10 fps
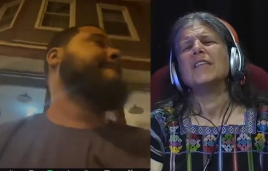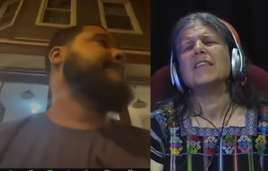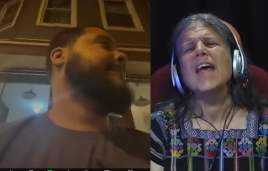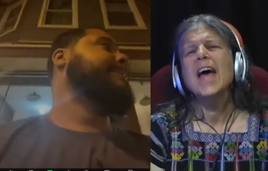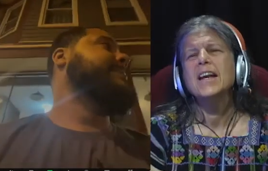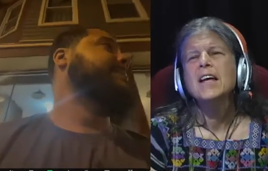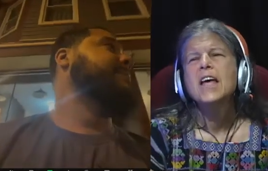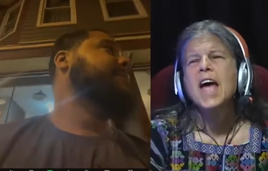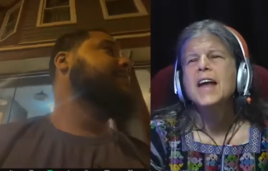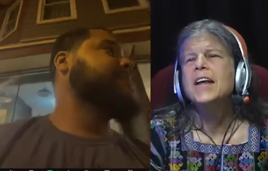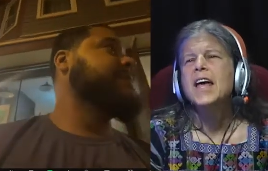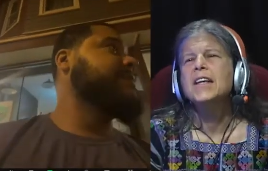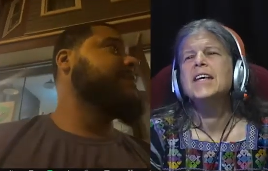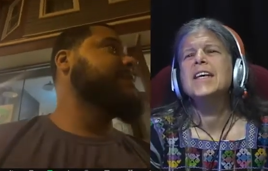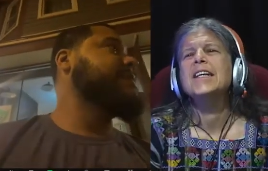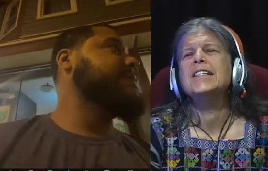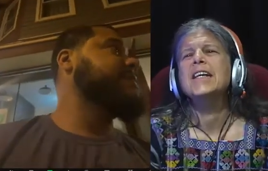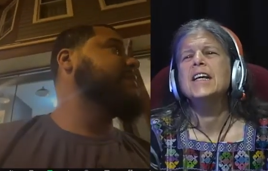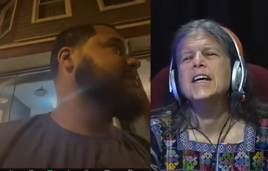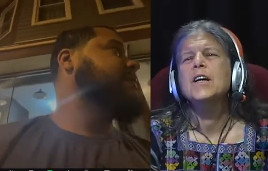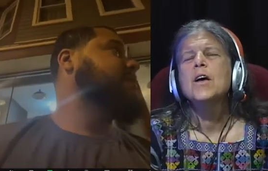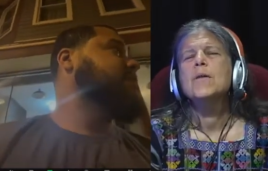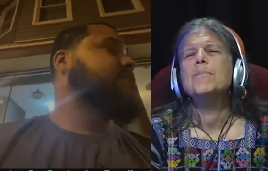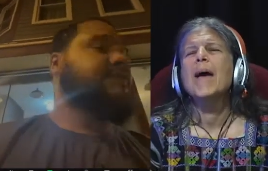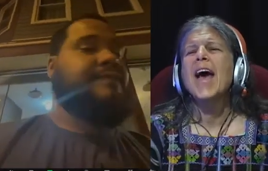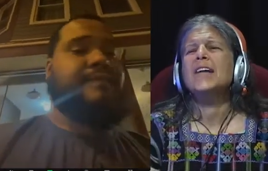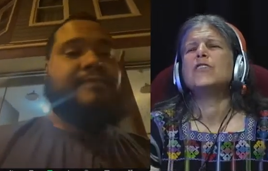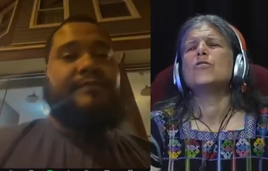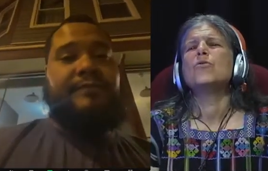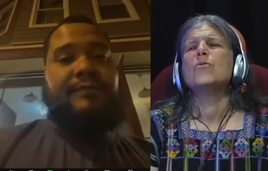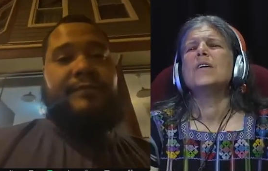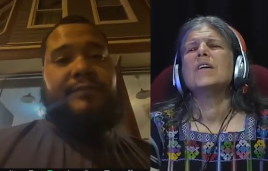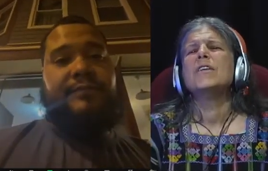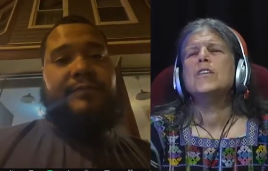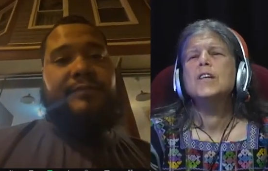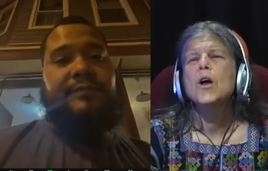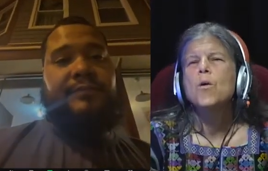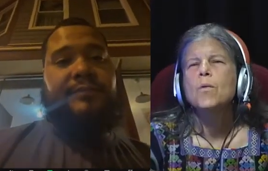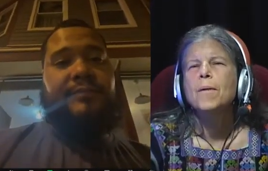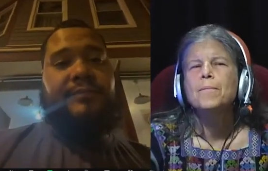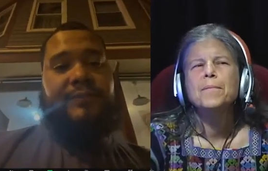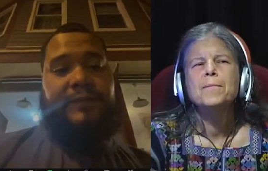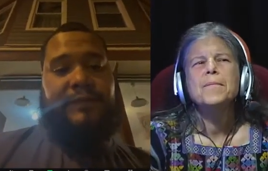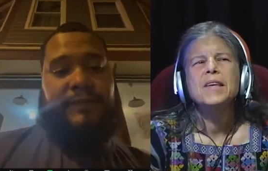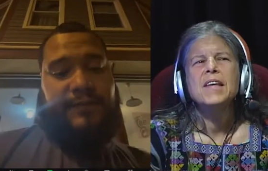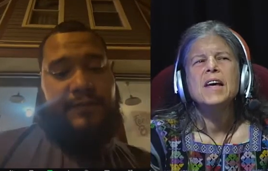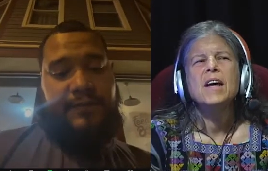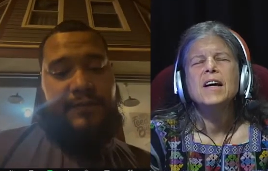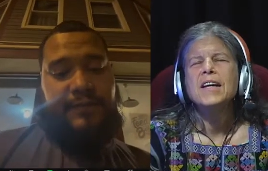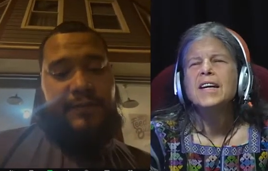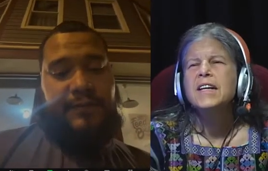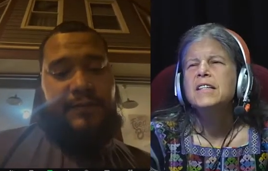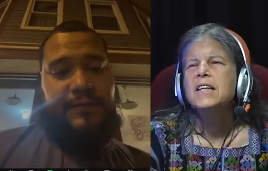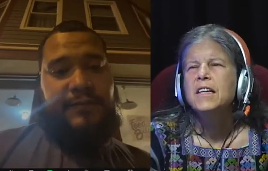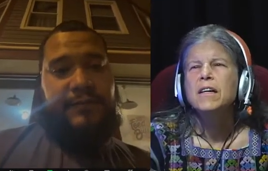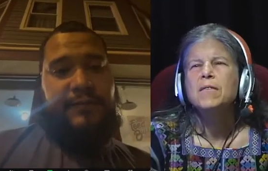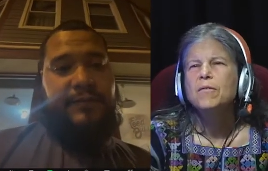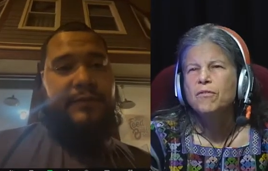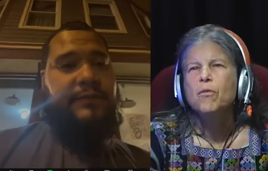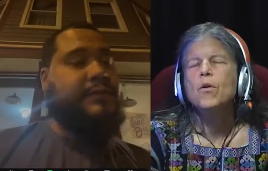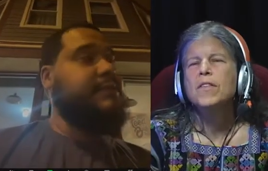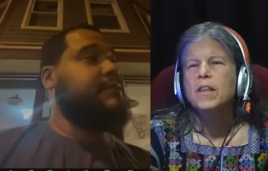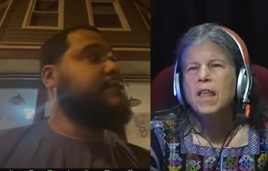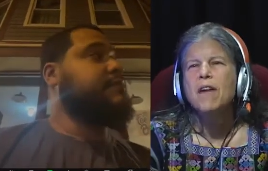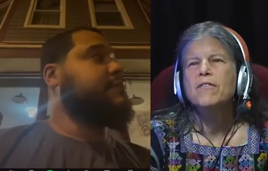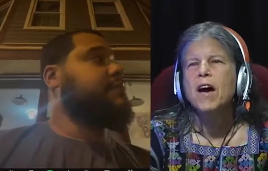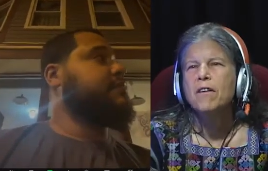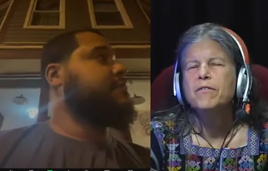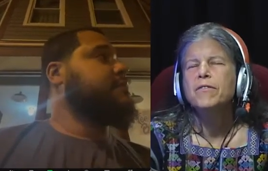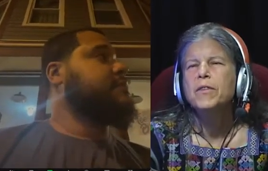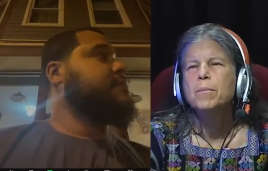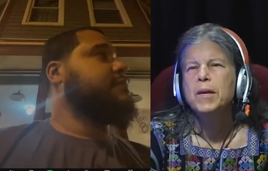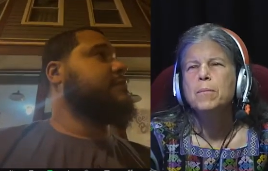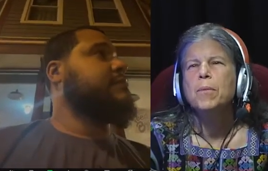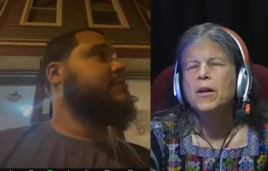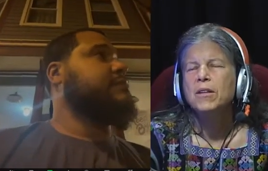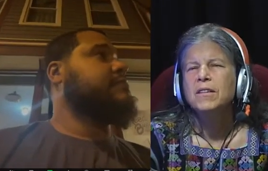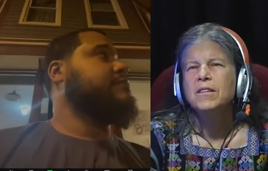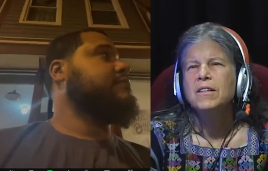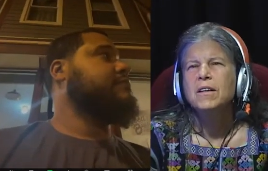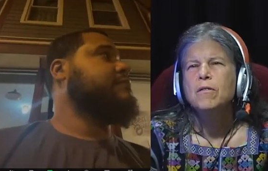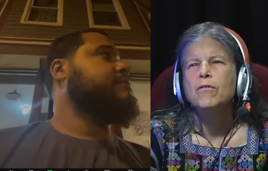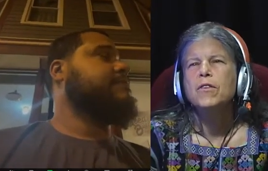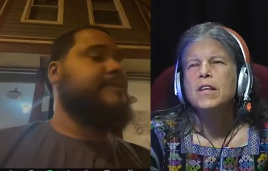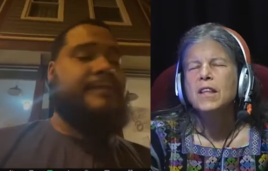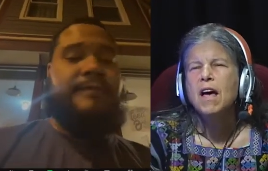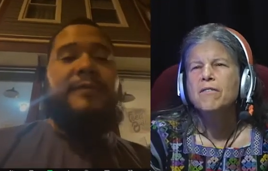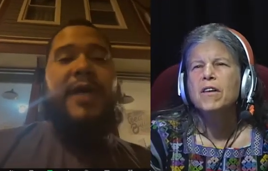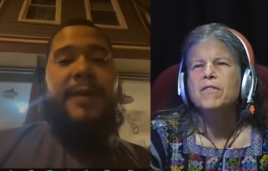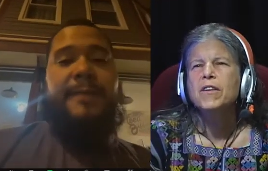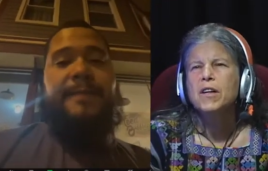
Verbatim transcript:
Speaker 1: that and uh, he did it back to you know he did it for the love of the people, for the love yeah. of the